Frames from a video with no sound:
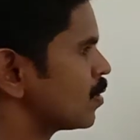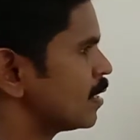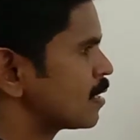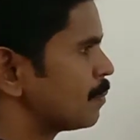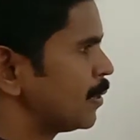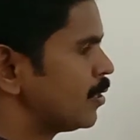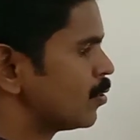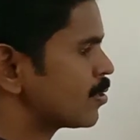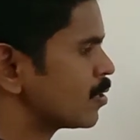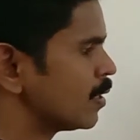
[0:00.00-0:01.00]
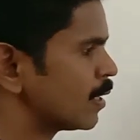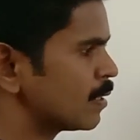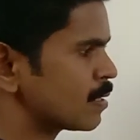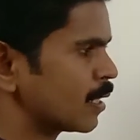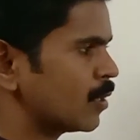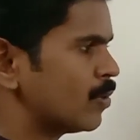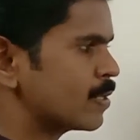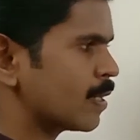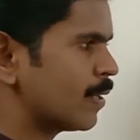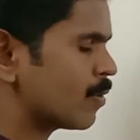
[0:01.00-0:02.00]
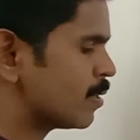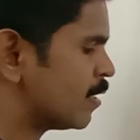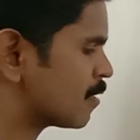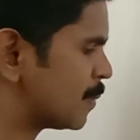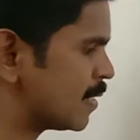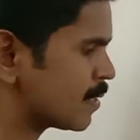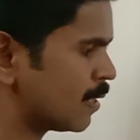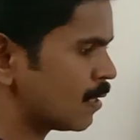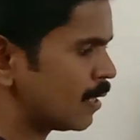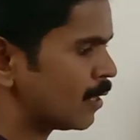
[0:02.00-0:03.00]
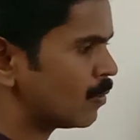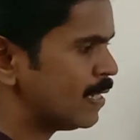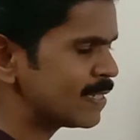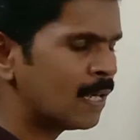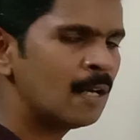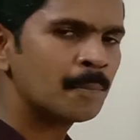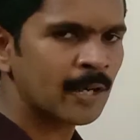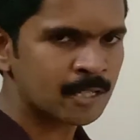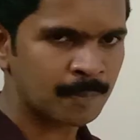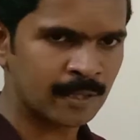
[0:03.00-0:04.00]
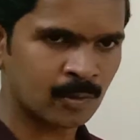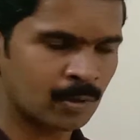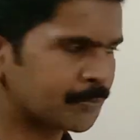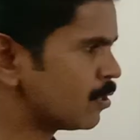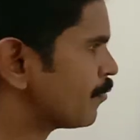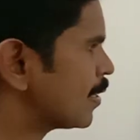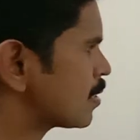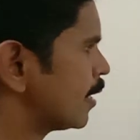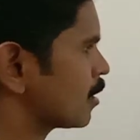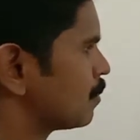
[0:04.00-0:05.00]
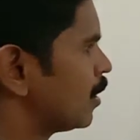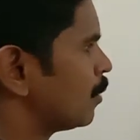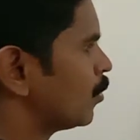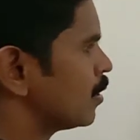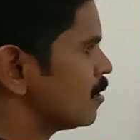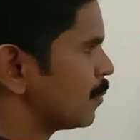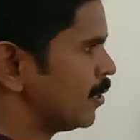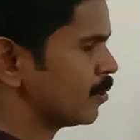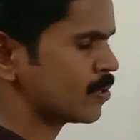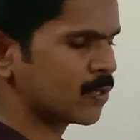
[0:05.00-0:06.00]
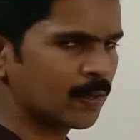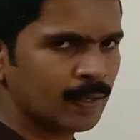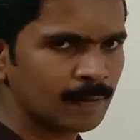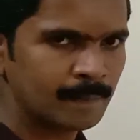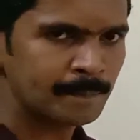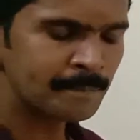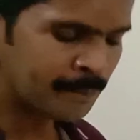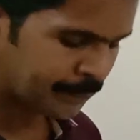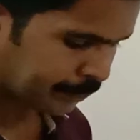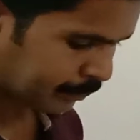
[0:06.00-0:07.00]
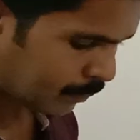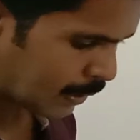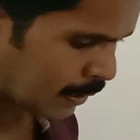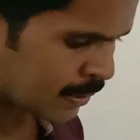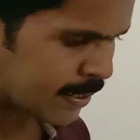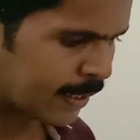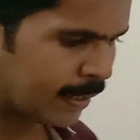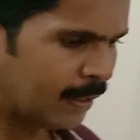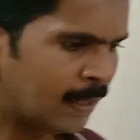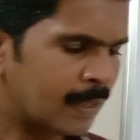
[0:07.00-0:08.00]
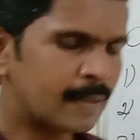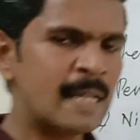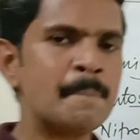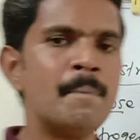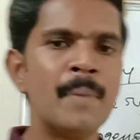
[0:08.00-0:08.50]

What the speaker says: One is the pentose sugar, and the second one is nitrogenous base, and the third one is phosphate group. So first I explain about this pentose sugar. See, that